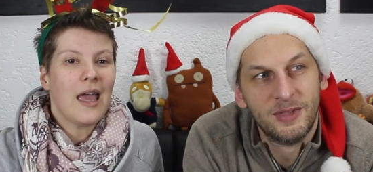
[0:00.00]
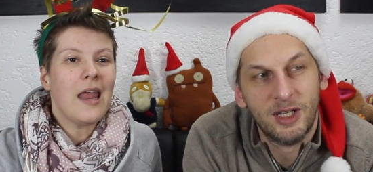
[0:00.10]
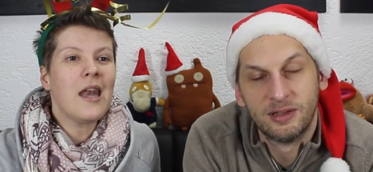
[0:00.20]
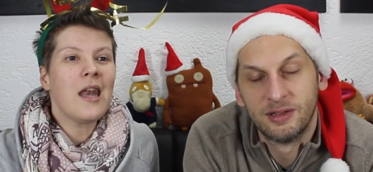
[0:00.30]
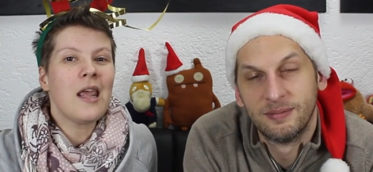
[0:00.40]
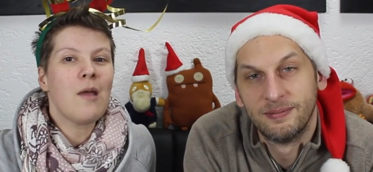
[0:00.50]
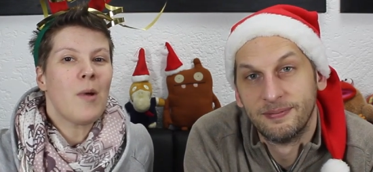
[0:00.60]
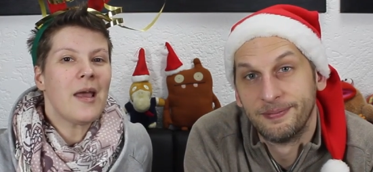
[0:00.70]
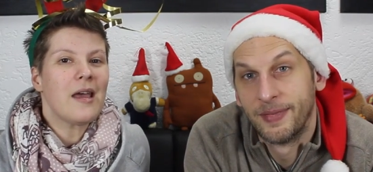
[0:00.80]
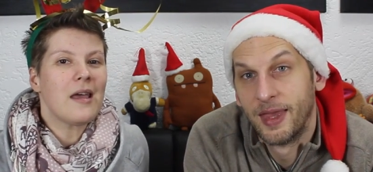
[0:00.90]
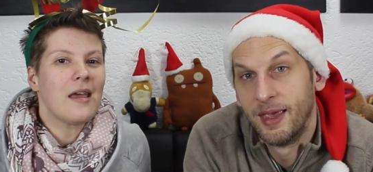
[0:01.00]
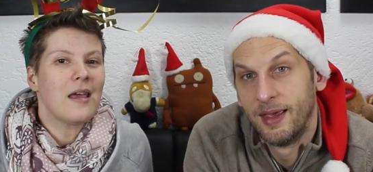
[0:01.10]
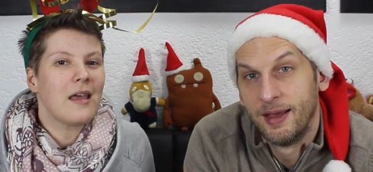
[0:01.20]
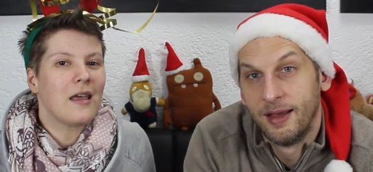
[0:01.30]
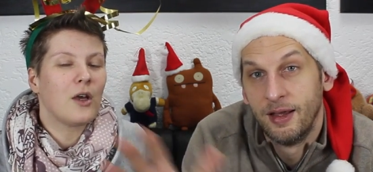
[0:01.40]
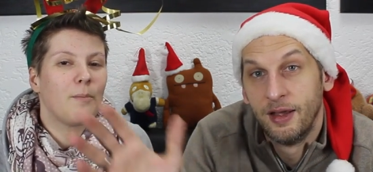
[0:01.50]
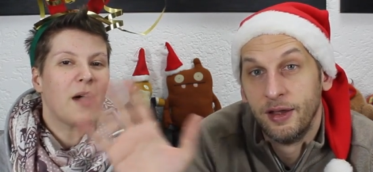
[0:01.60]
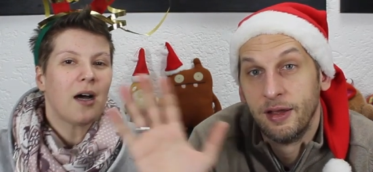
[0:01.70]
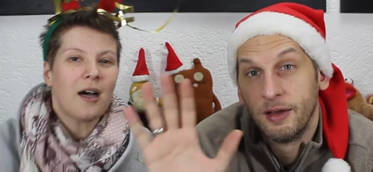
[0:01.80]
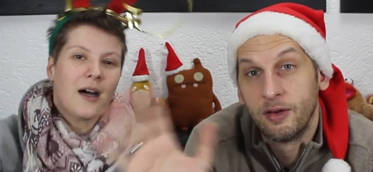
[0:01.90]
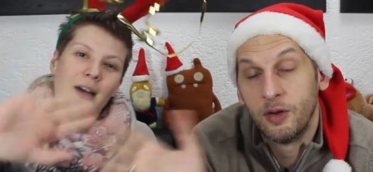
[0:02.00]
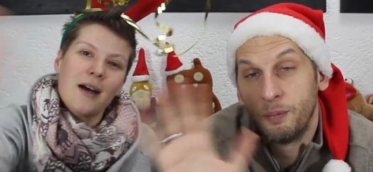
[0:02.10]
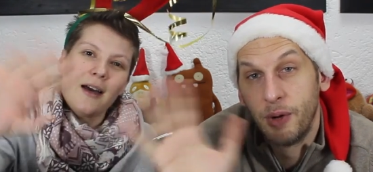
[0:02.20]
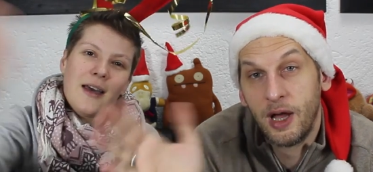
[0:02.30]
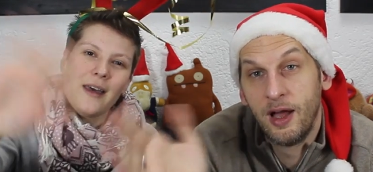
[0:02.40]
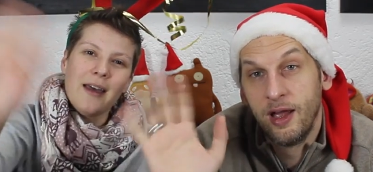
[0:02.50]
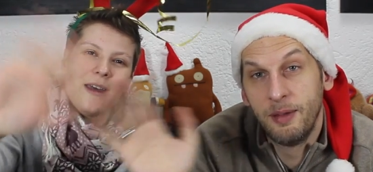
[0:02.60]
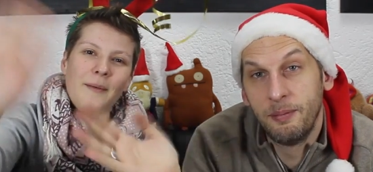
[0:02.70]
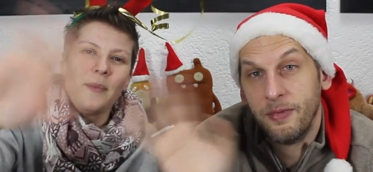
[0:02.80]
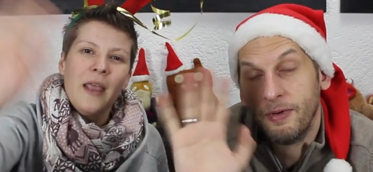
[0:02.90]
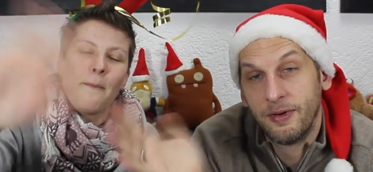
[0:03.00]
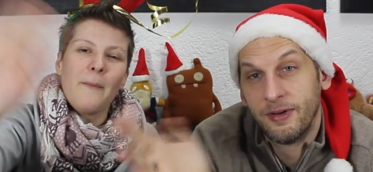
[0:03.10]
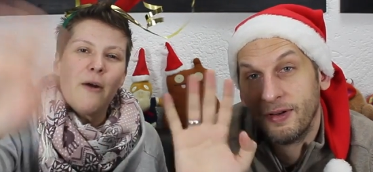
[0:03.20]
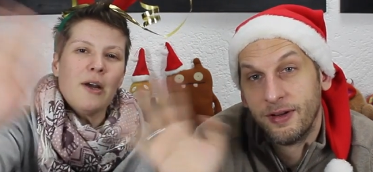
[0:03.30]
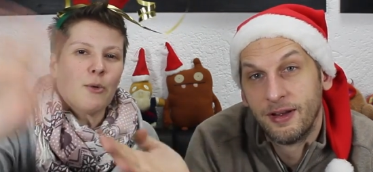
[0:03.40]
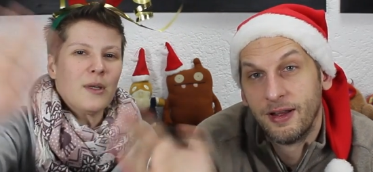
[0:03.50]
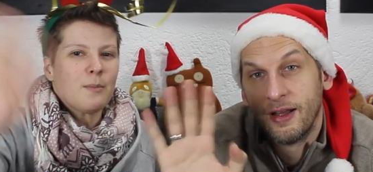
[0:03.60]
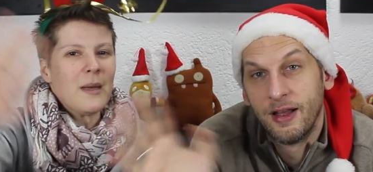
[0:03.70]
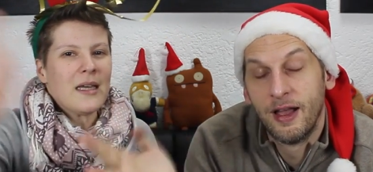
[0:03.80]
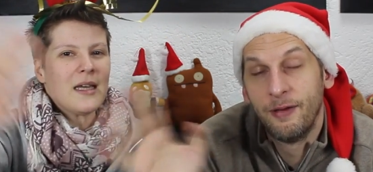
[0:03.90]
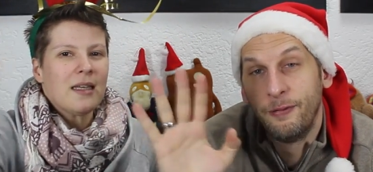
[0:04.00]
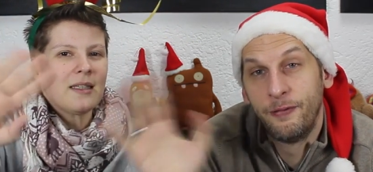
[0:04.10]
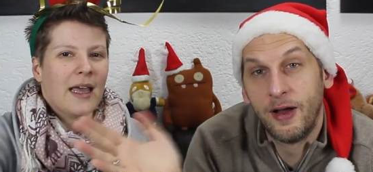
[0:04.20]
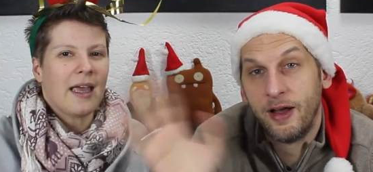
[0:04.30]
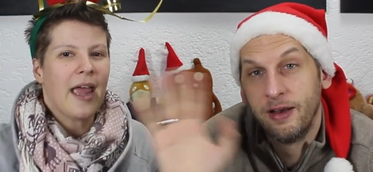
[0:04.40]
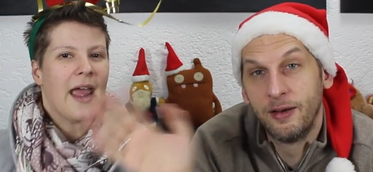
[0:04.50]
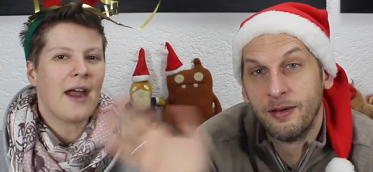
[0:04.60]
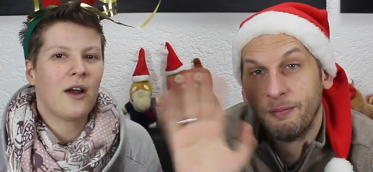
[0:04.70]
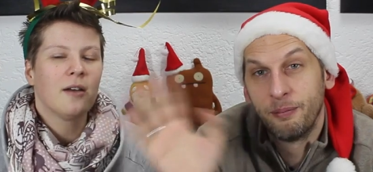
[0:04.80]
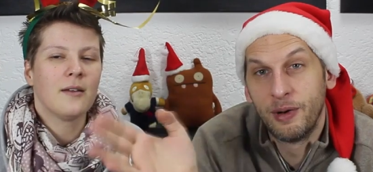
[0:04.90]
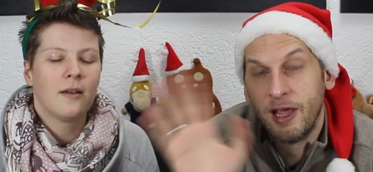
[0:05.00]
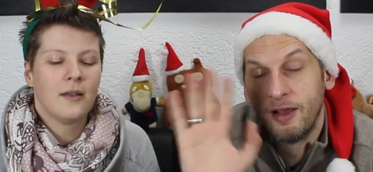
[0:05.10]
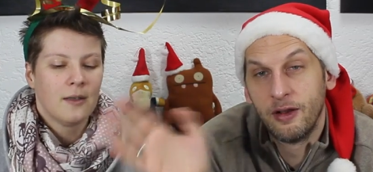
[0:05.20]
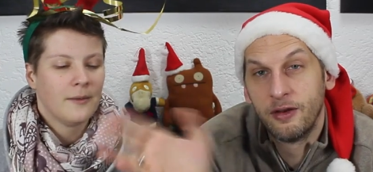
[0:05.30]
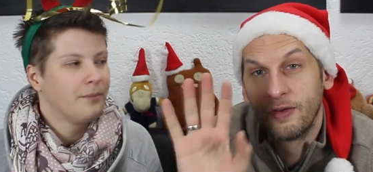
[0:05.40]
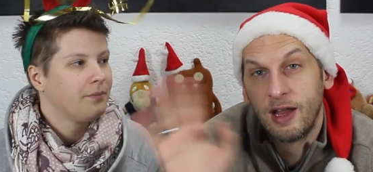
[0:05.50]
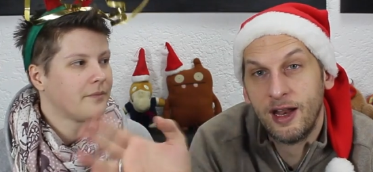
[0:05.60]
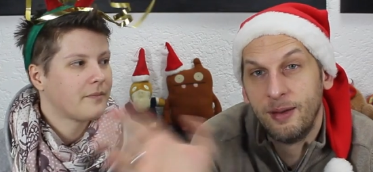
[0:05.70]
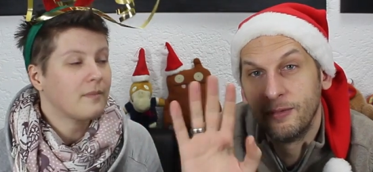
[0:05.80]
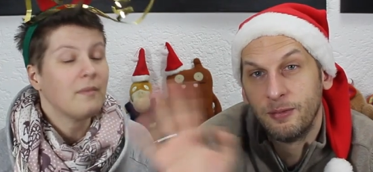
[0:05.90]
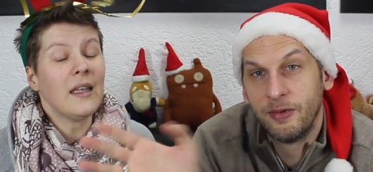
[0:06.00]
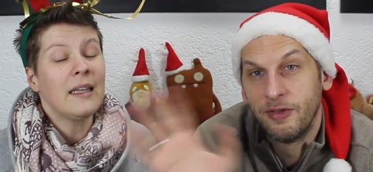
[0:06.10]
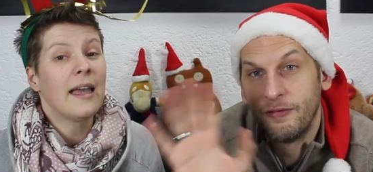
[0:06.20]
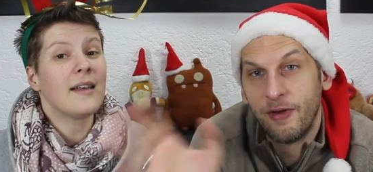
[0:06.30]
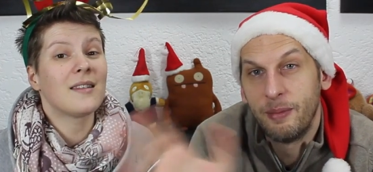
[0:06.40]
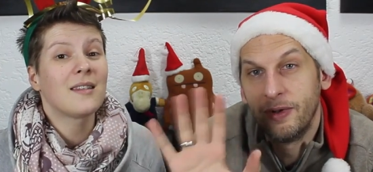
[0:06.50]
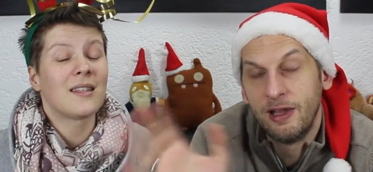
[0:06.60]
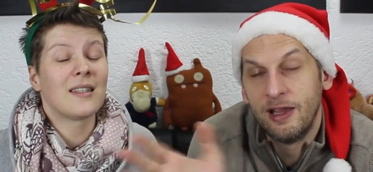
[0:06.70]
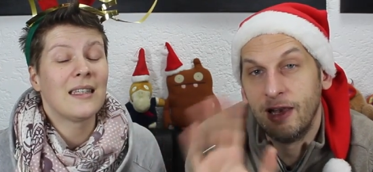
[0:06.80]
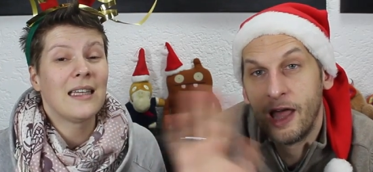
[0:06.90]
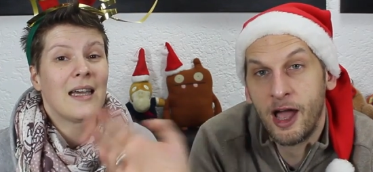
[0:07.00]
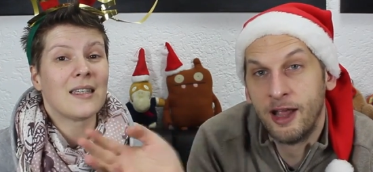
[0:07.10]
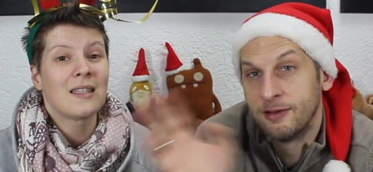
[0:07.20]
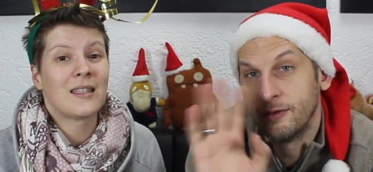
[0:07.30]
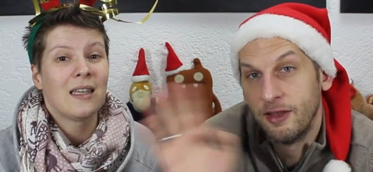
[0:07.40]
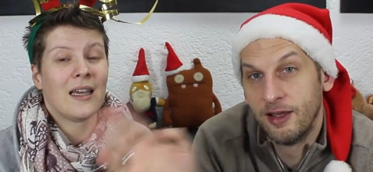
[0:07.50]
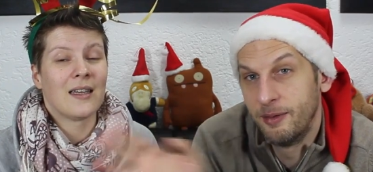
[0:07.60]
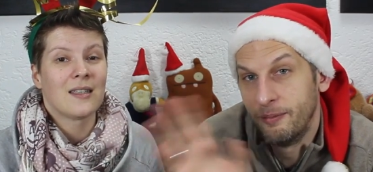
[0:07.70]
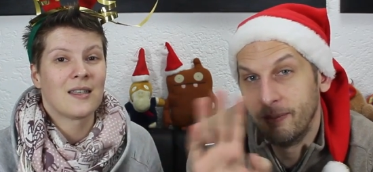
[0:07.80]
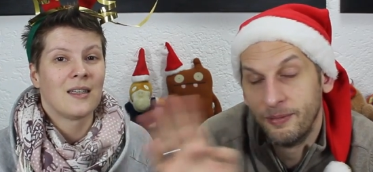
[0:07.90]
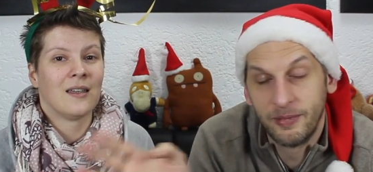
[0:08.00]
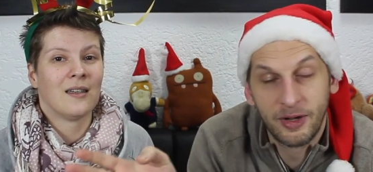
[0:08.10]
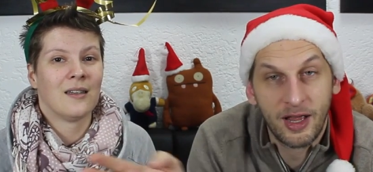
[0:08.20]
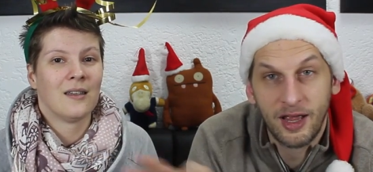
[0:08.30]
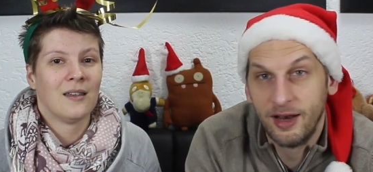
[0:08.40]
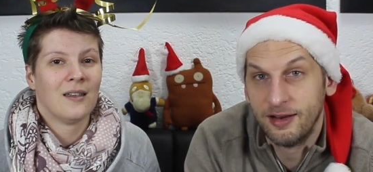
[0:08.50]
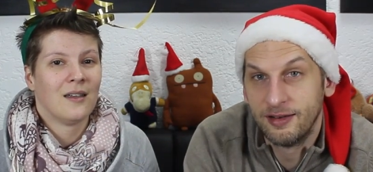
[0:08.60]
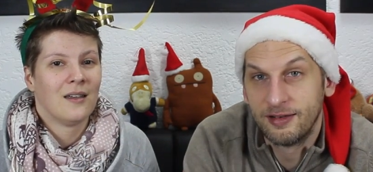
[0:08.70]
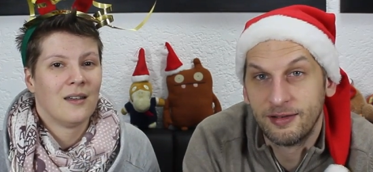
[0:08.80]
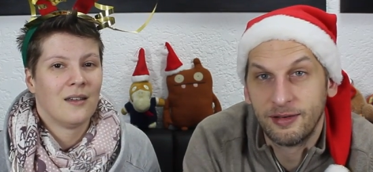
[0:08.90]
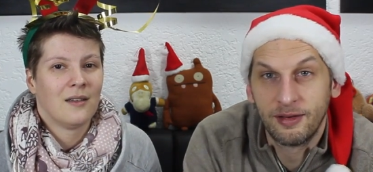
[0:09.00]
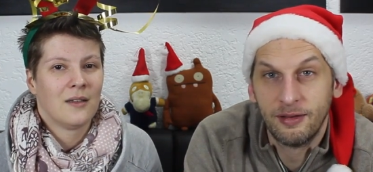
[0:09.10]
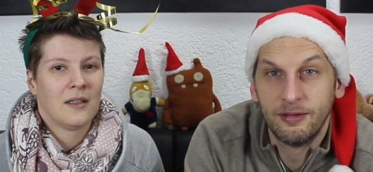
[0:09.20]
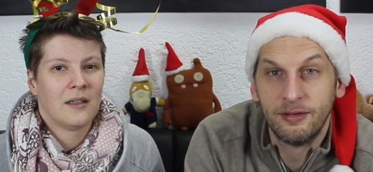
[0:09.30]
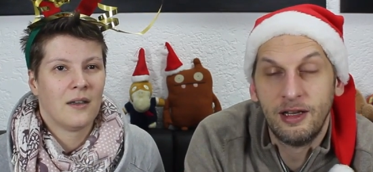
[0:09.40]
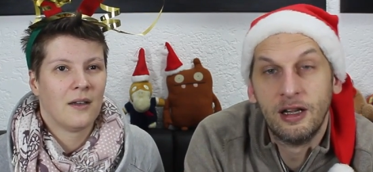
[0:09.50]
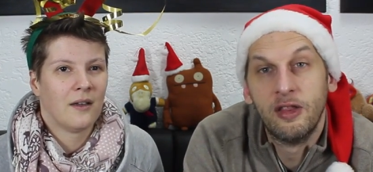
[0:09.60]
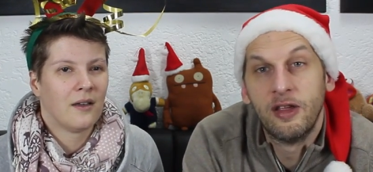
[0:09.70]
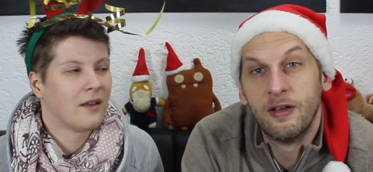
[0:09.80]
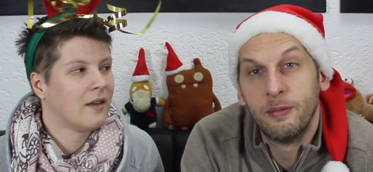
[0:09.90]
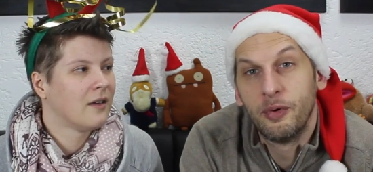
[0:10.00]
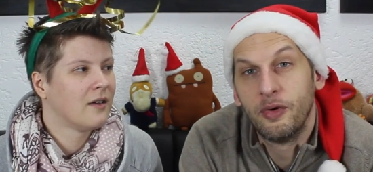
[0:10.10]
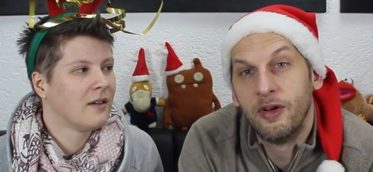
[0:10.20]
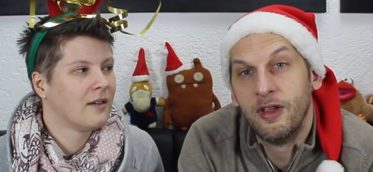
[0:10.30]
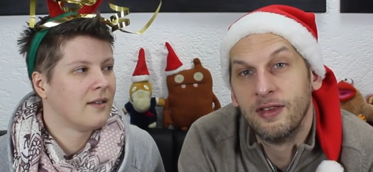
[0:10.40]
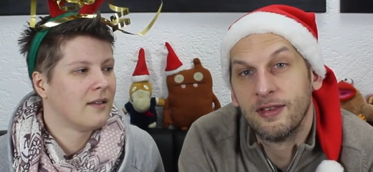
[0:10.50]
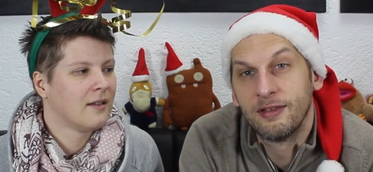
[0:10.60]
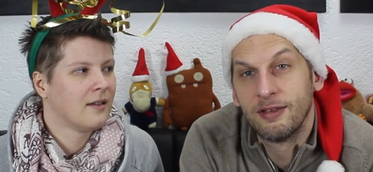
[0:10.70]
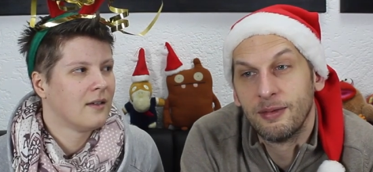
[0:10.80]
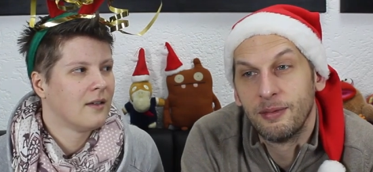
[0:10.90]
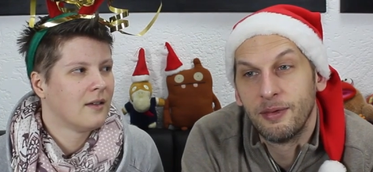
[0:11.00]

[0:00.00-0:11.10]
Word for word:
Speaker 1: Anyway, goodbye. Goodbye. Merry Christmas. Have fun. Take care.
Speaker 2: Play a lot of games with your yes, family. Lie yes, to them yes. and steal their points.